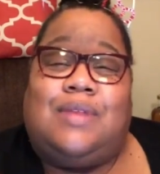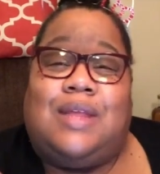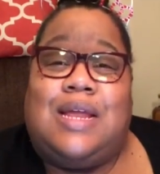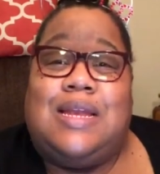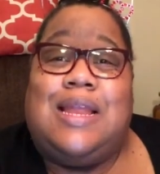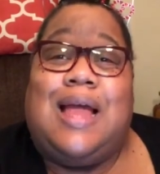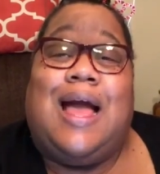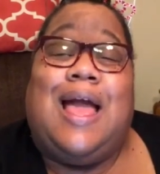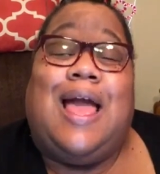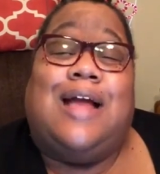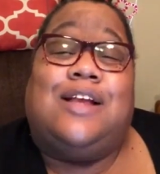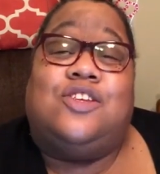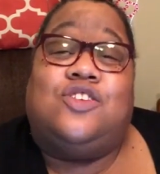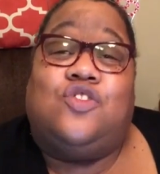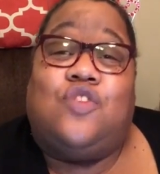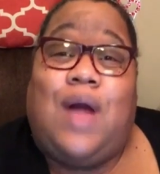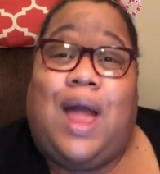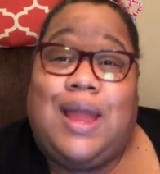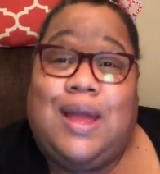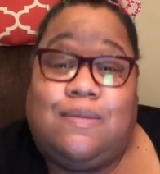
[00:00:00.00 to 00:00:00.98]
now at
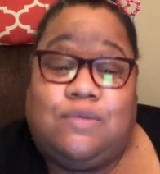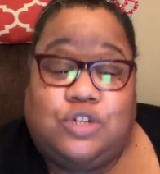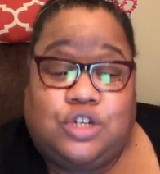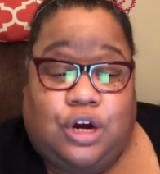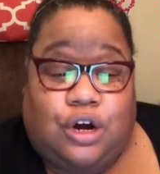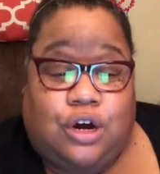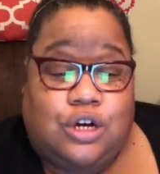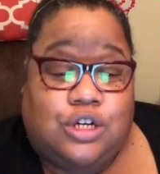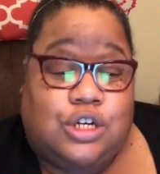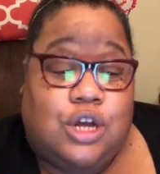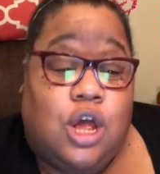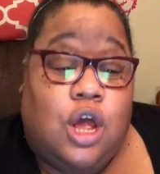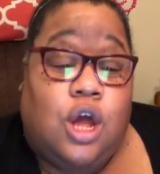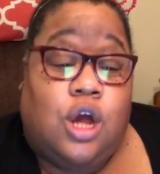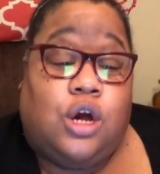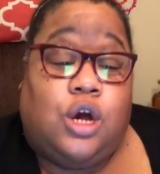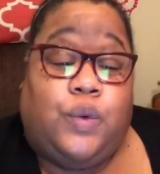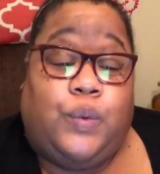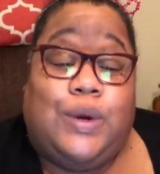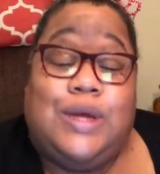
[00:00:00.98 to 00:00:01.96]
Triumph Church,
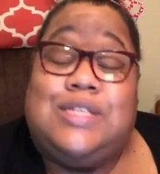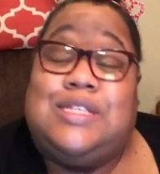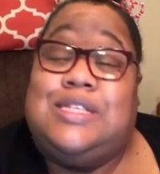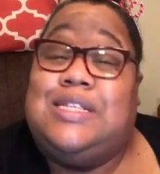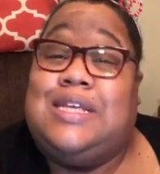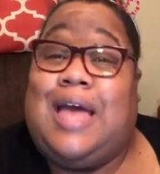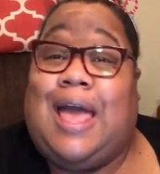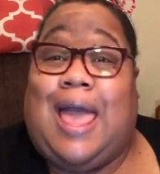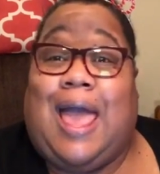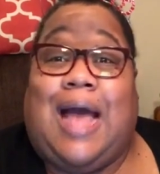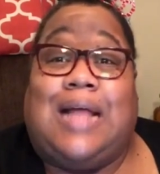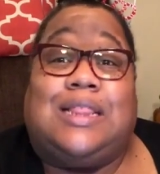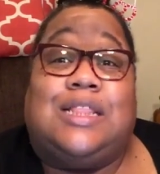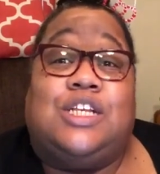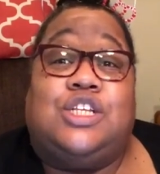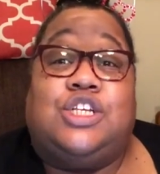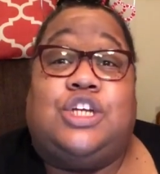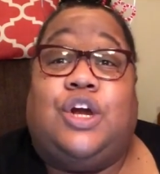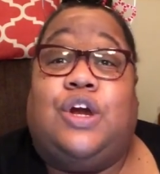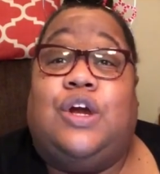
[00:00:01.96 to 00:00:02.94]
Kerissa at the
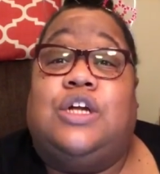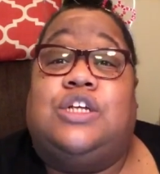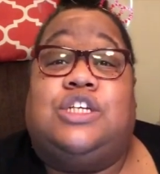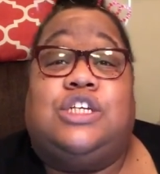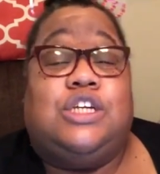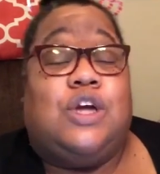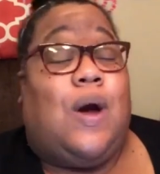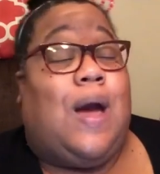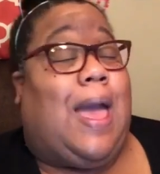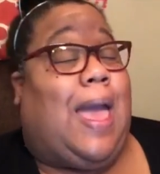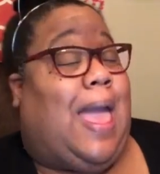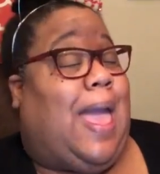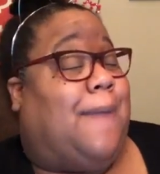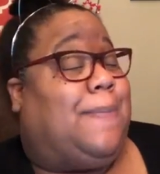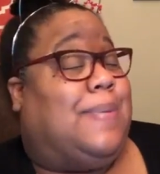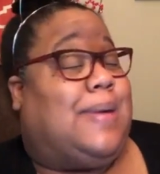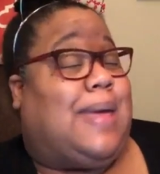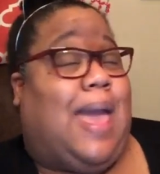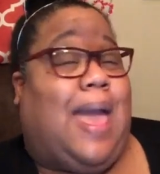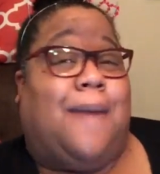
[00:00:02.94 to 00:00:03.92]
church, y'all
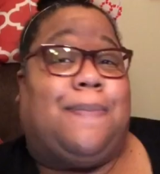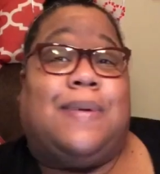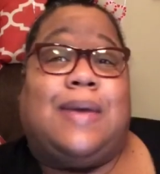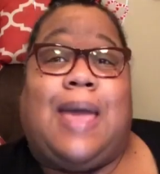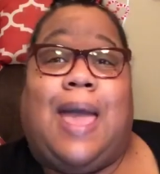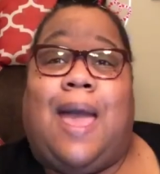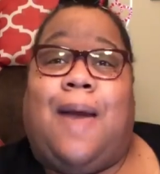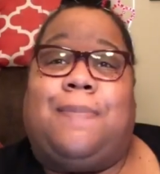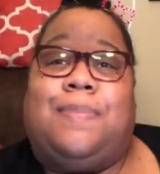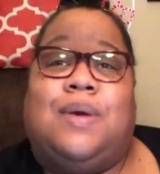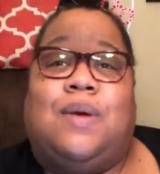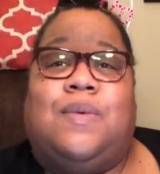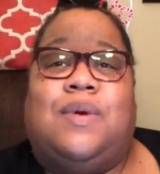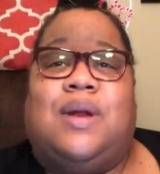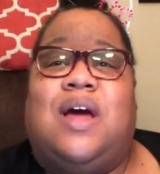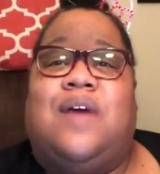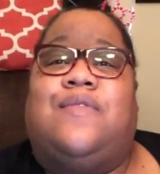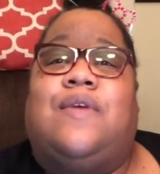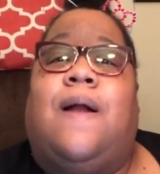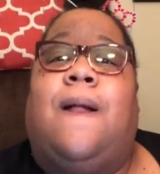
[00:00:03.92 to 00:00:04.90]
happy, happy, happy, or
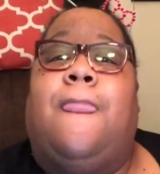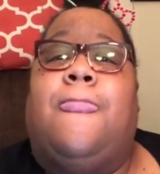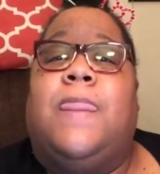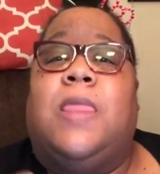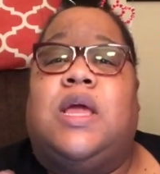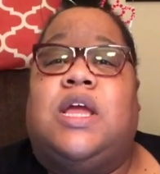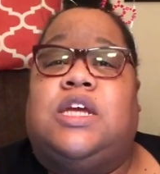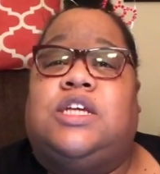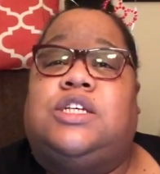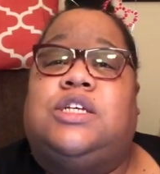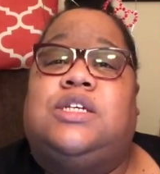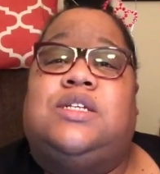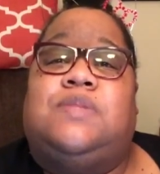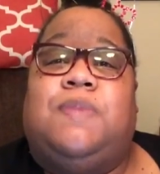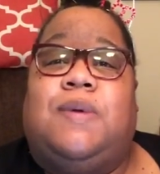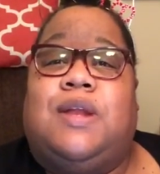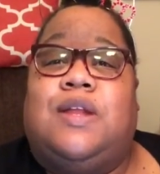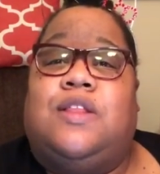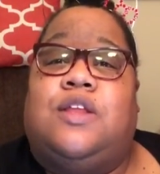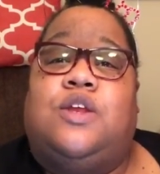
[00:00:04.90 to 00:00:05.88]
whatever, and she's
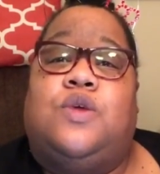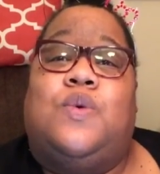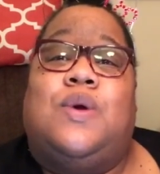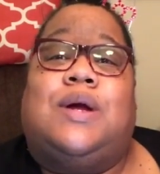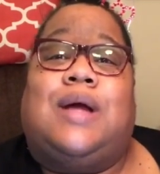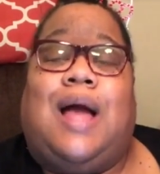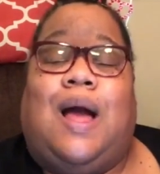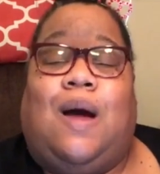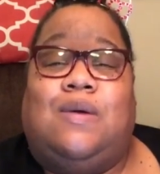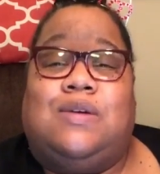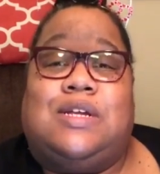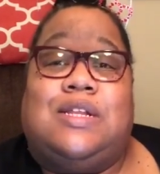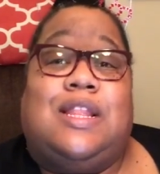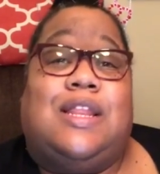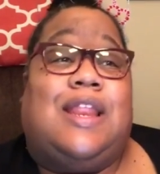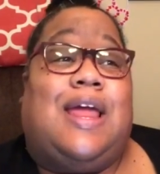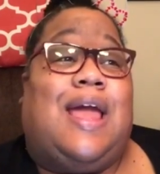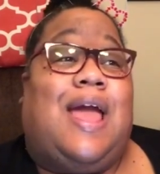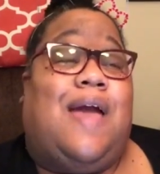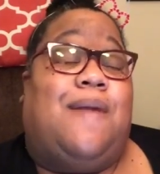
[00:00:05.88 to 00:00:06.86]
meeting the new accountant.
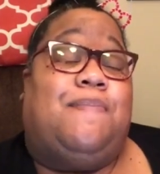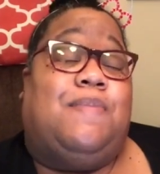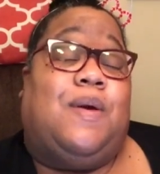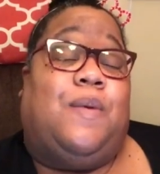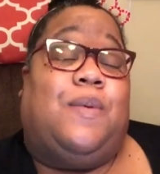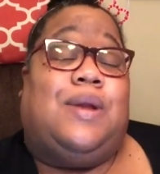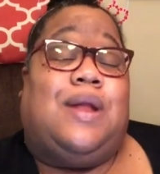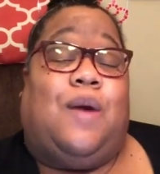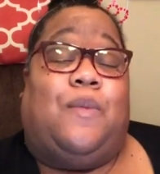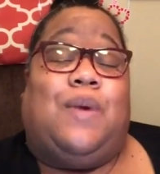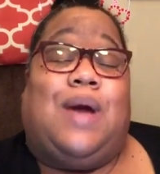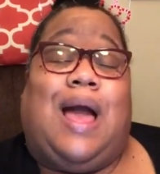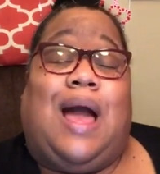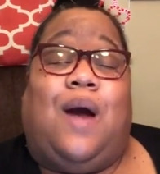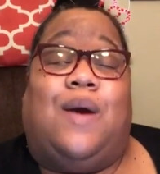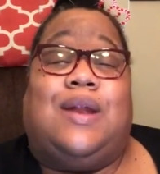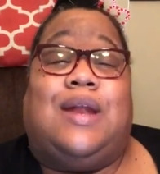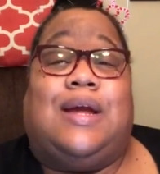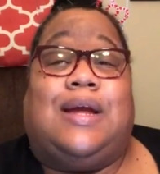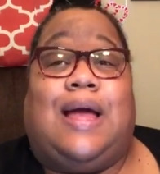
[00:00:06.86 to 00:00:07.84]
And they have been
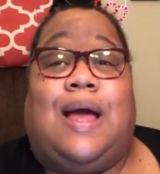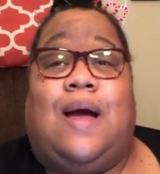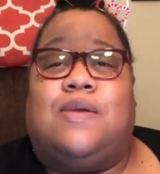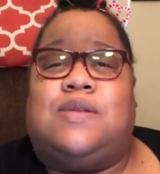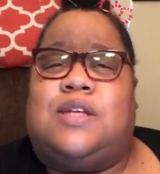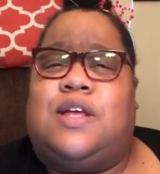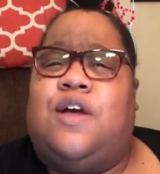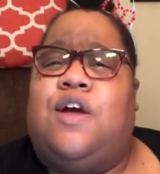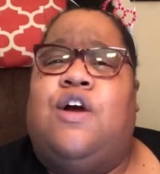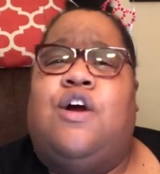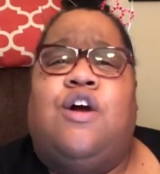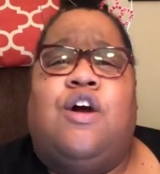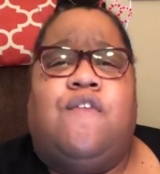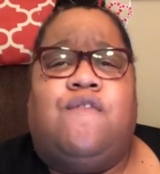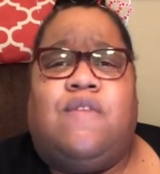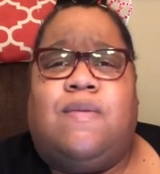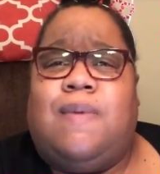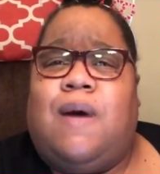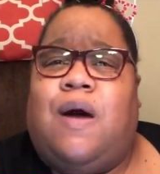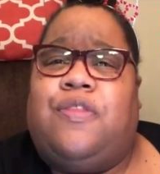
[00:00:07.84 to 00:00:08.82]
without an accountant
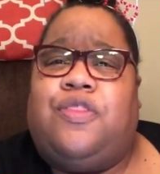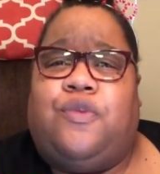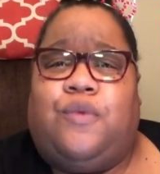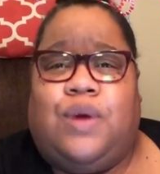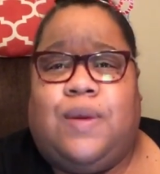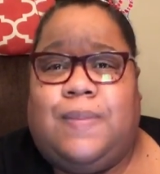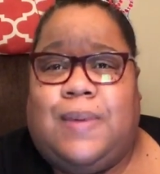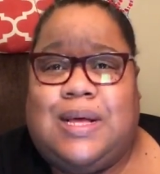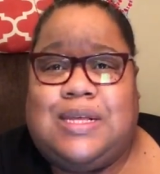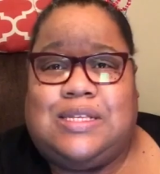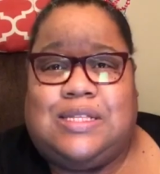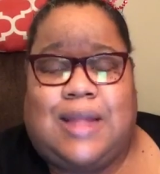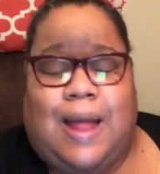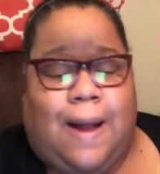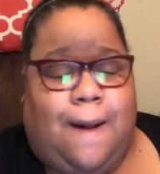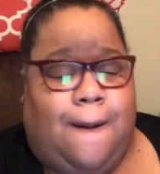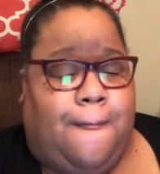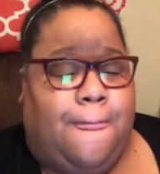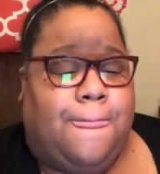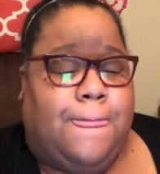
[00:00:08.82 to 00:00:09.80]
for about three months
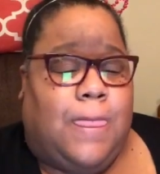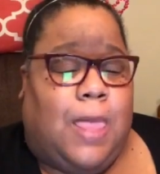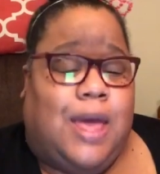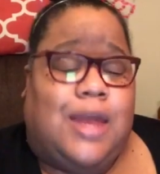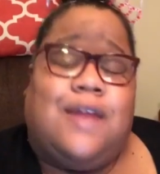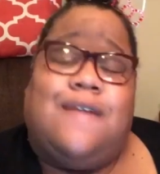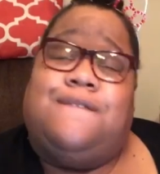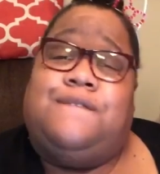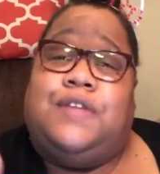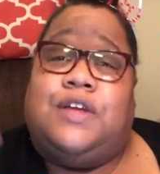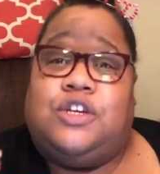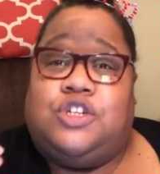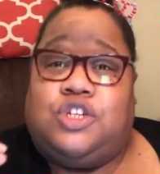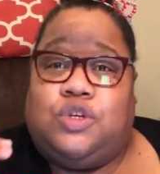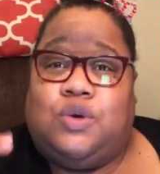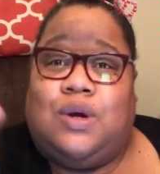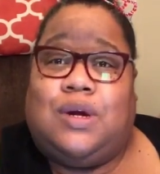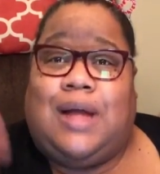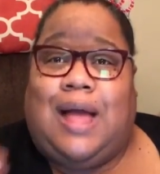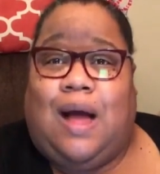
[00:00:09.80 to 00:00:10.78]
now, an
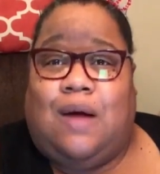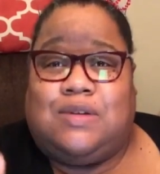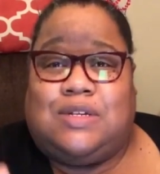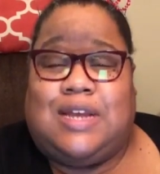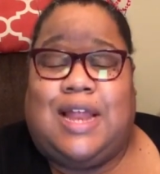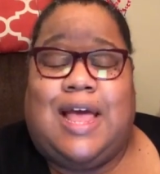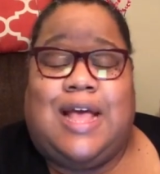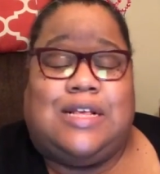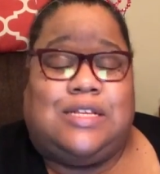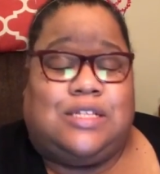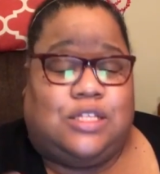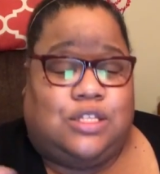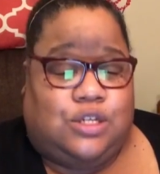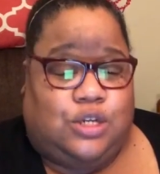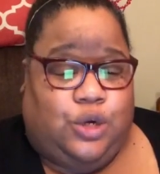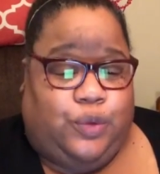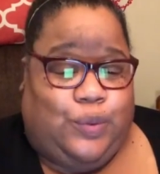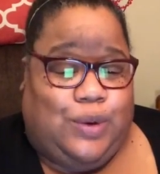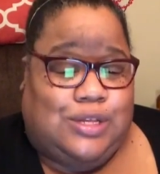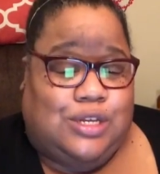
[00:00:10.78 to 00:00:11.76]
official accountant, as
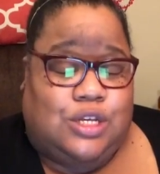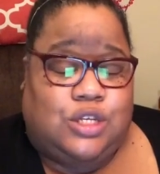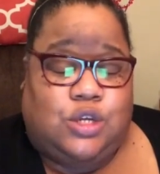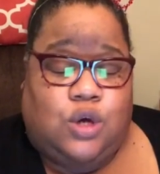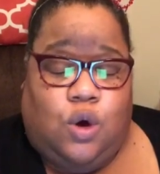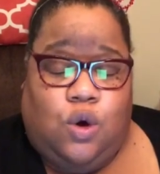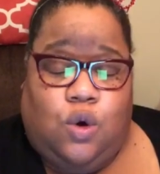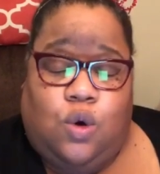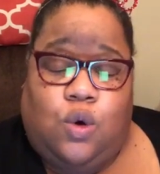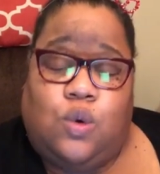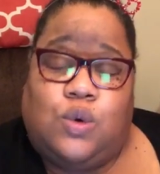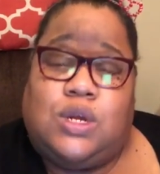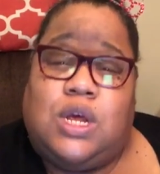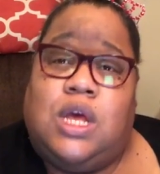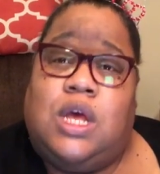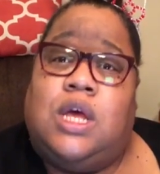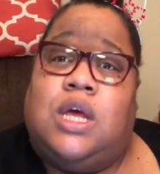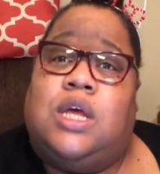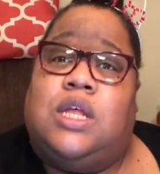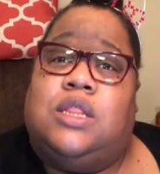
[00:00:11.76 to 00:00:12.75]
Kerissa told
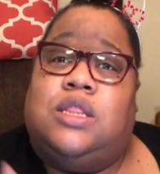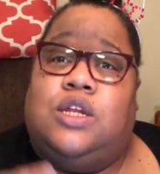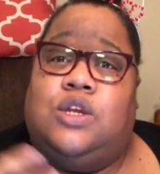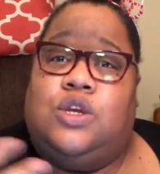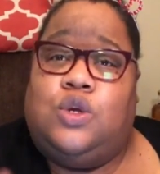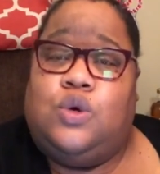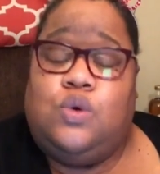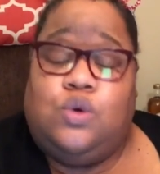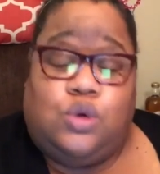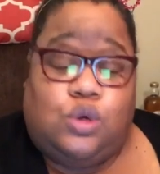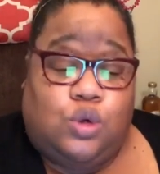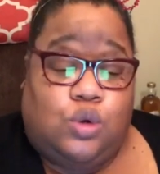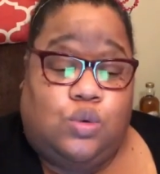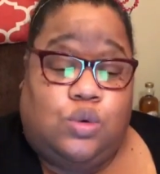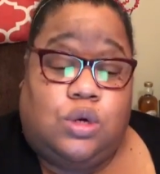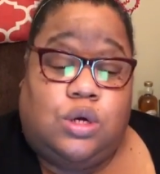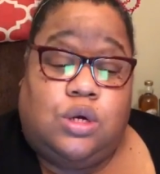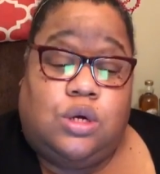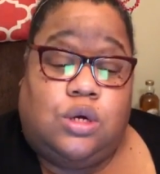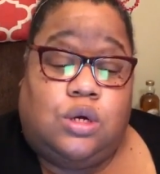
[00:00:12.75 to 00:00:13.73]
the new
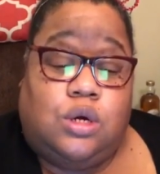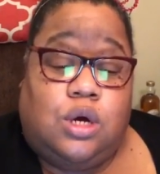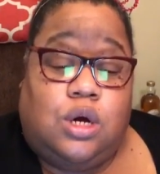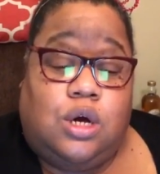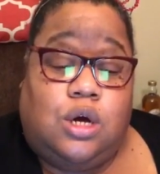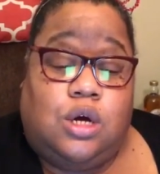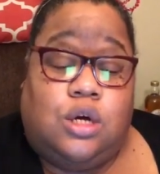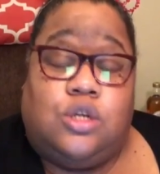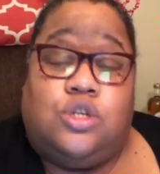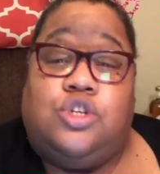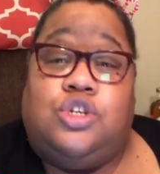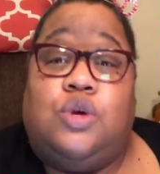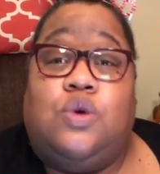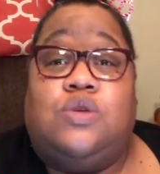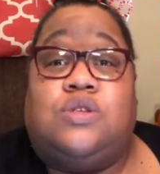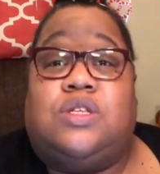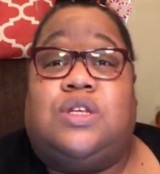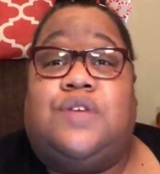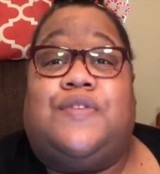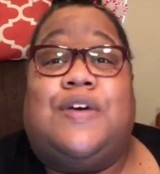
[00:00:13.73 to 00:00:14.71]
dude, uh,
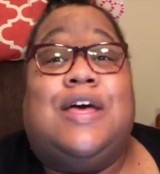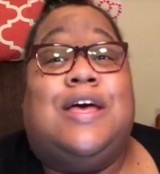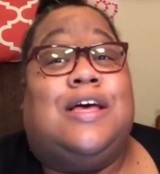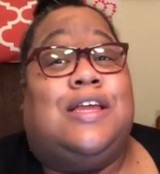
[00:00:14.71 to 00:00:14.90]
Joseph.